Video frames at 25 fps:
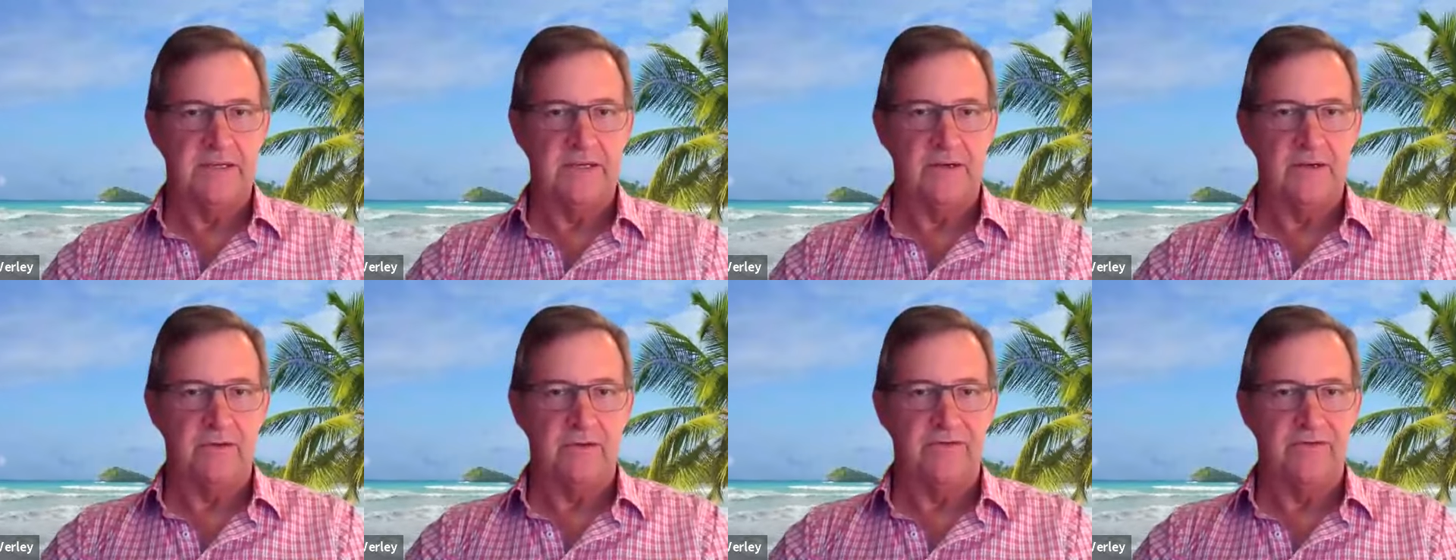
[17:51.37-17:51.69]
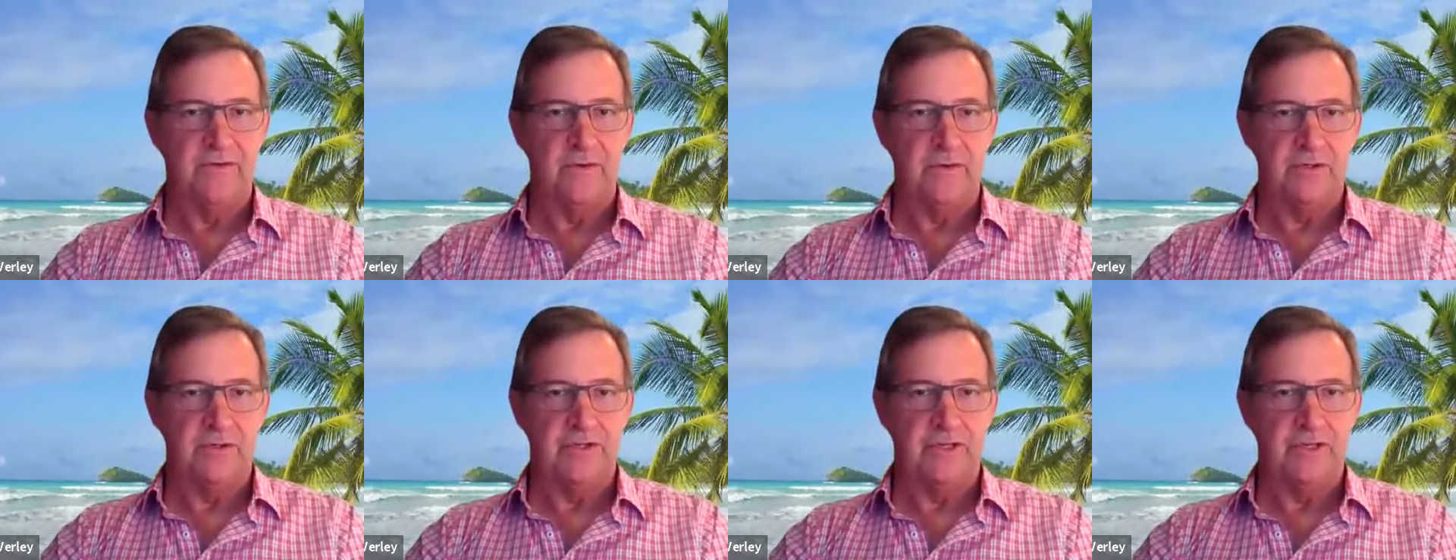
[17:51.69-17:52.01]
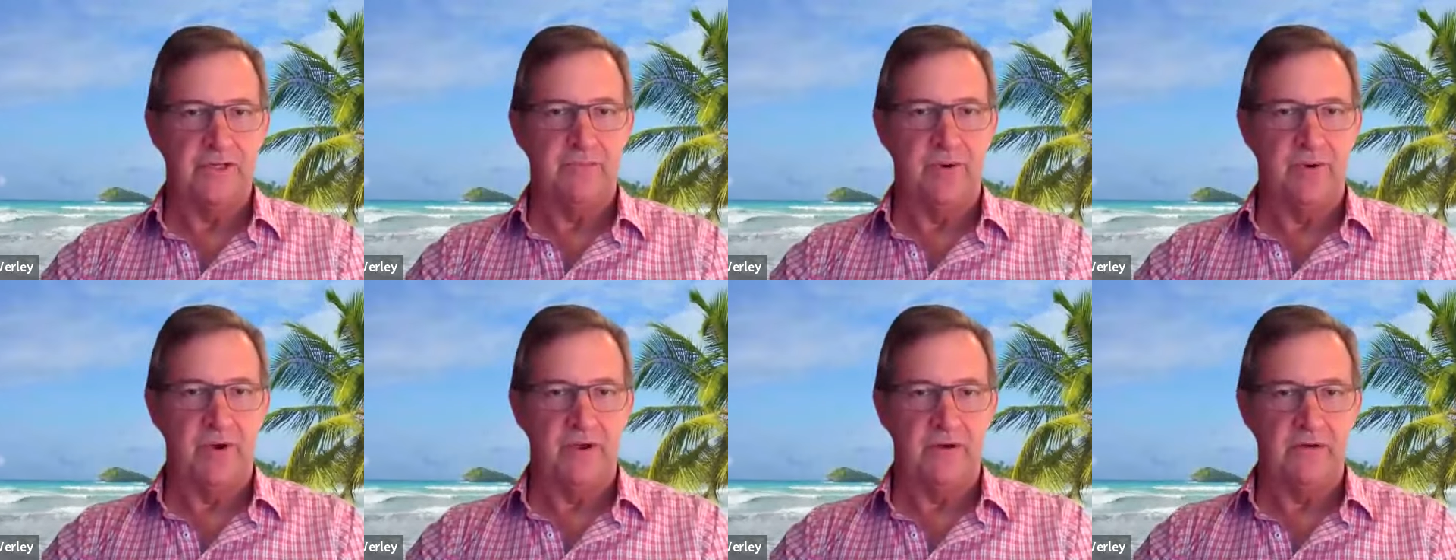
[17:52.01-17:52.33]
look forward
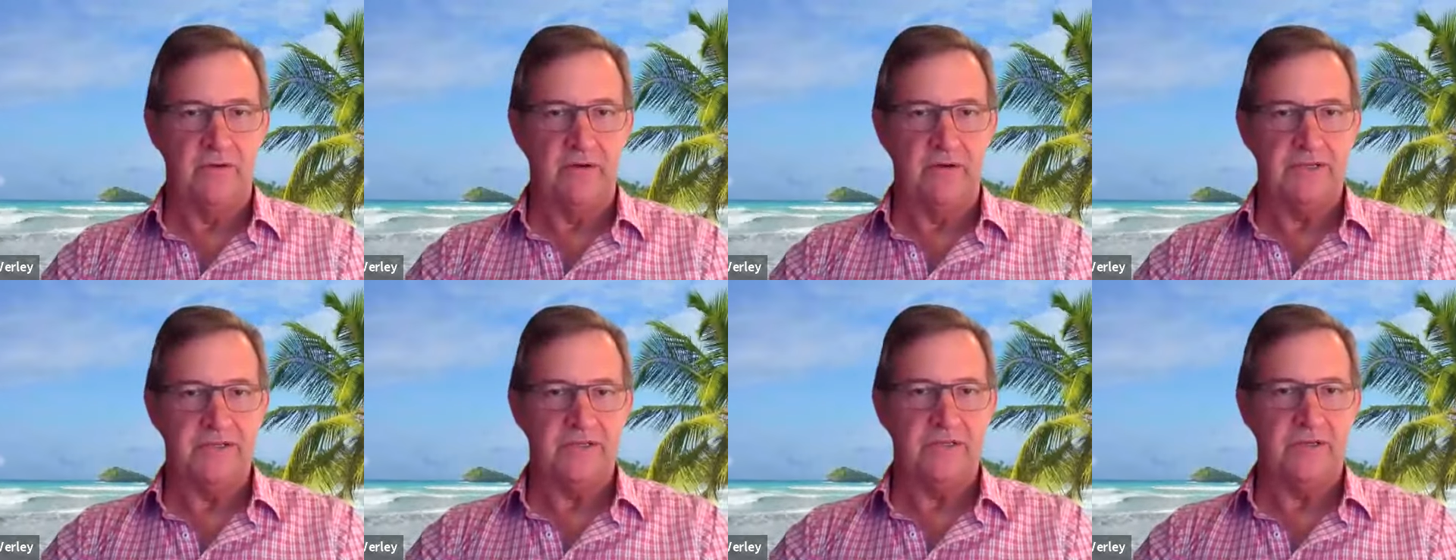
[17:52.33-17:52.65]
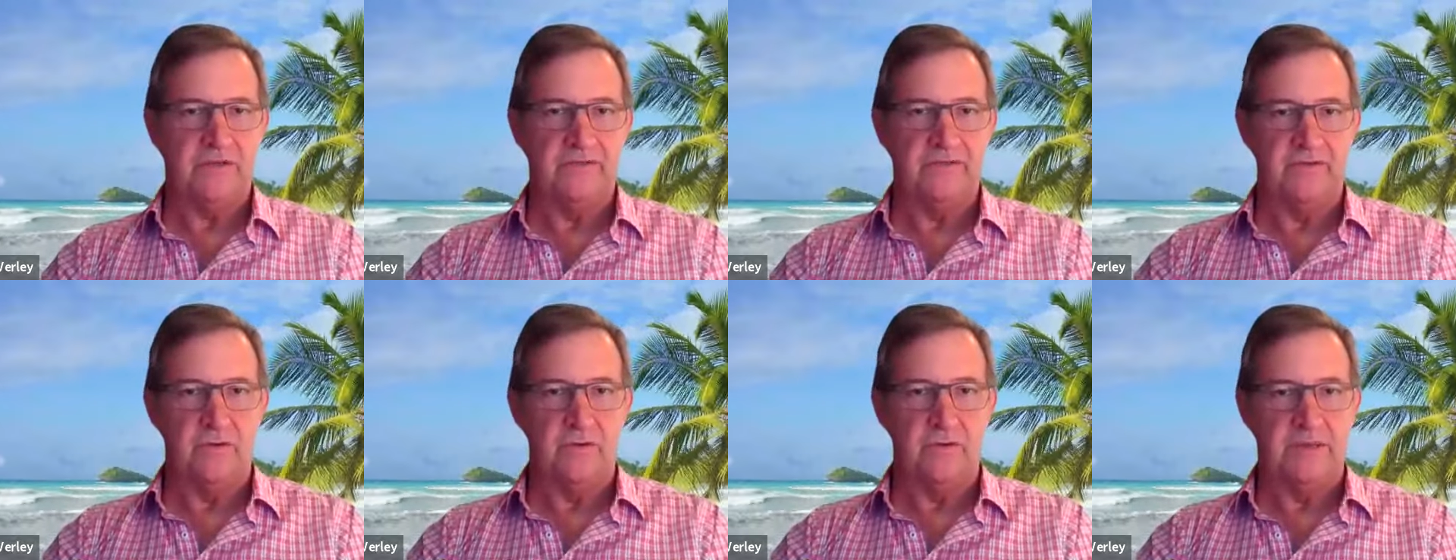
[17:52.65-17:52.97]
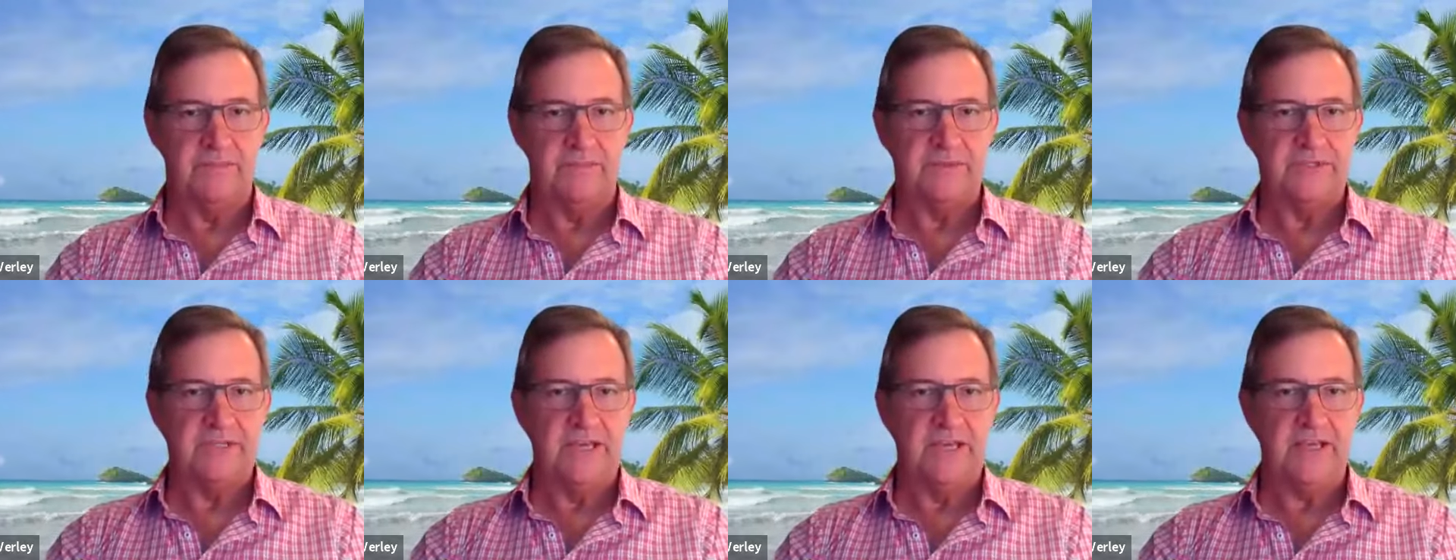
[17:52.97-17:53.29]
to the progress of
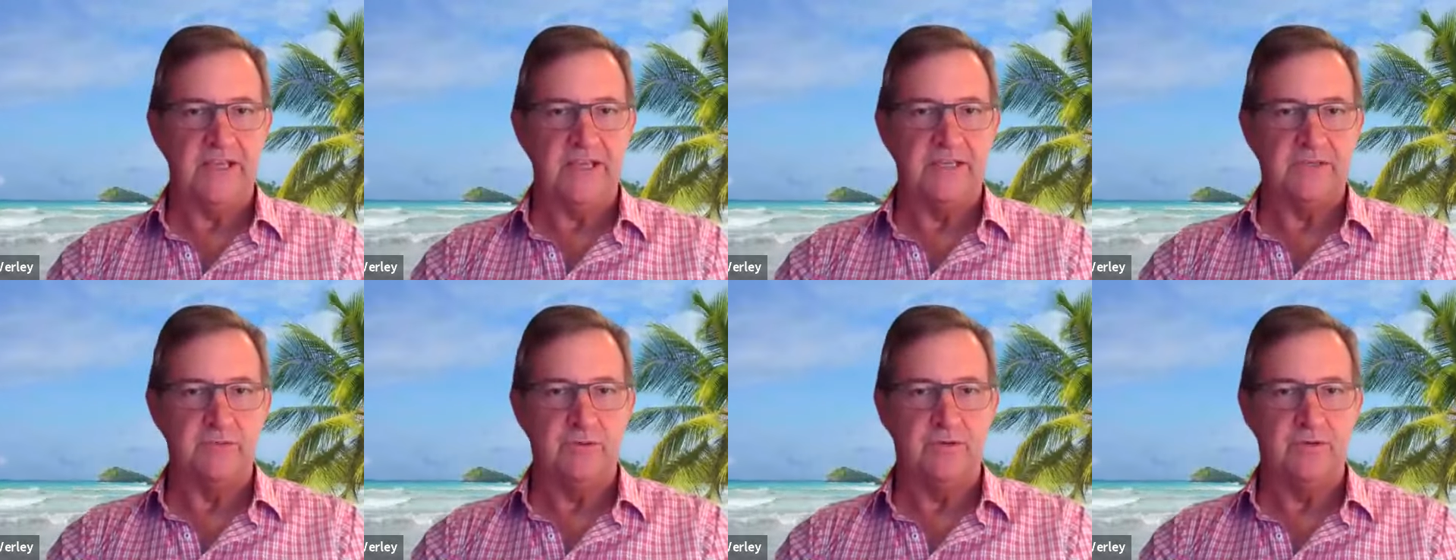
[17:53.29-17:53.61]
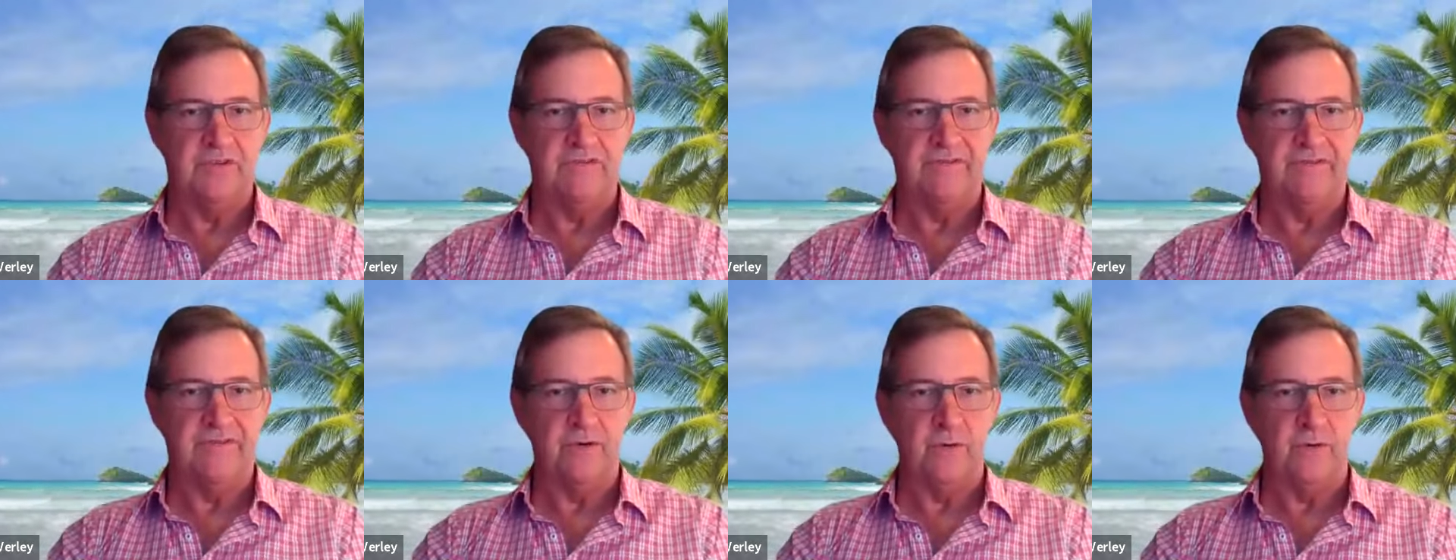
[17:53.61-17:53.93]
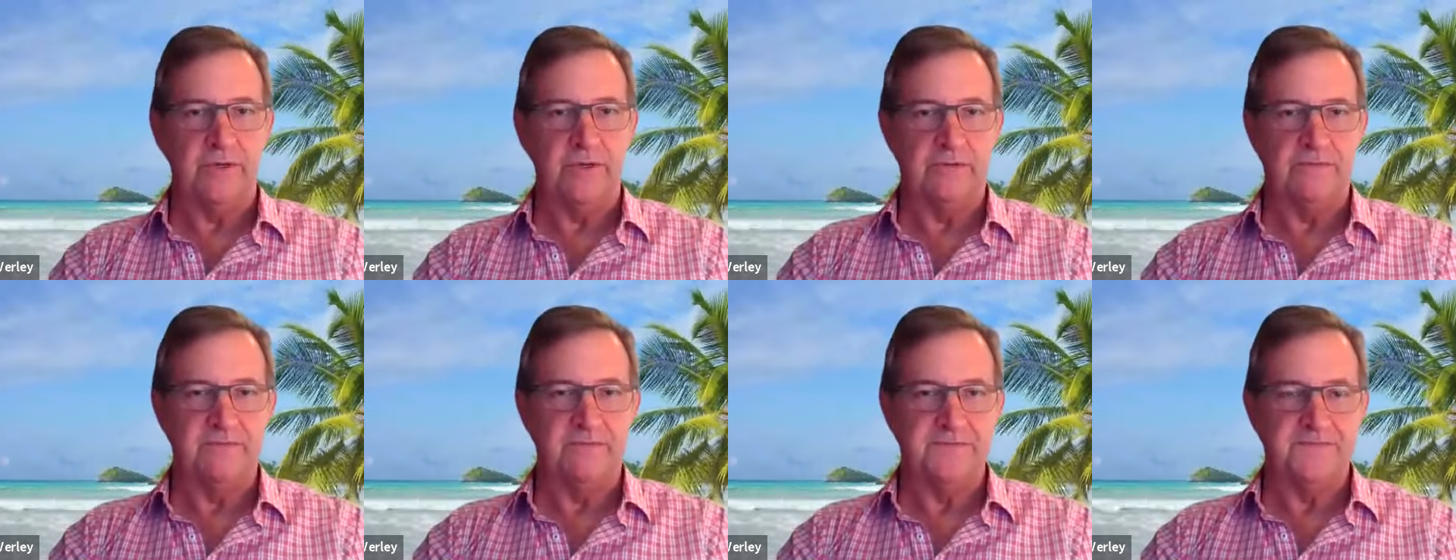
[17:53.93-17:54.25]
Allup Sands moving
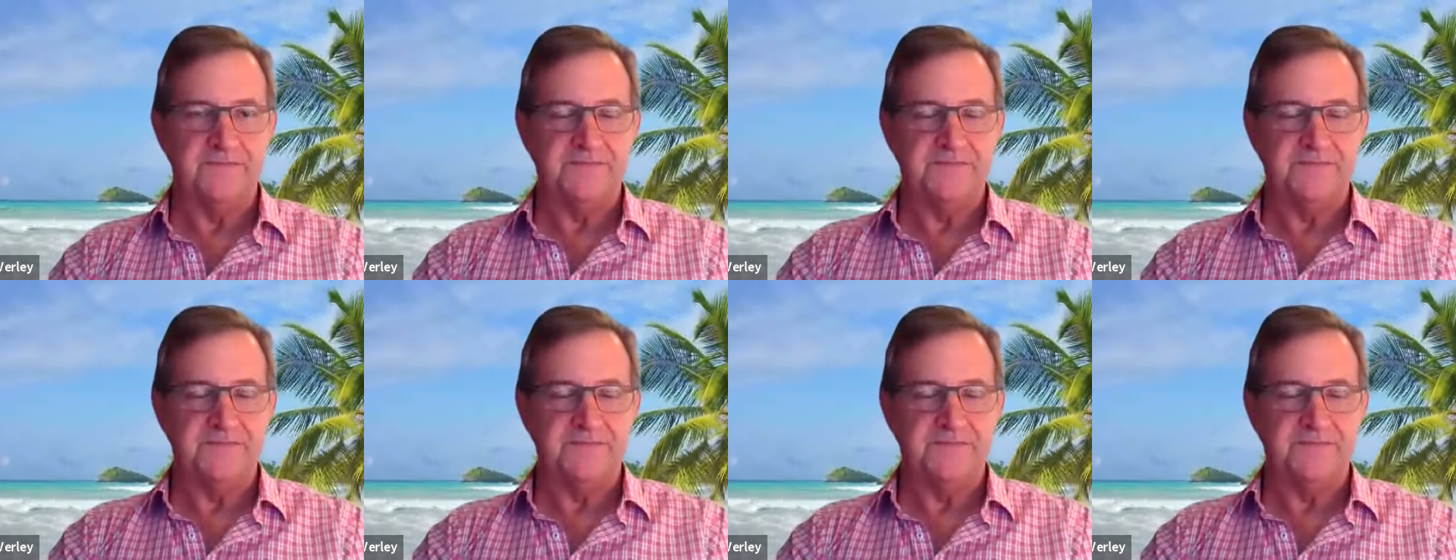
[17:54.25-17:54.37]
forward.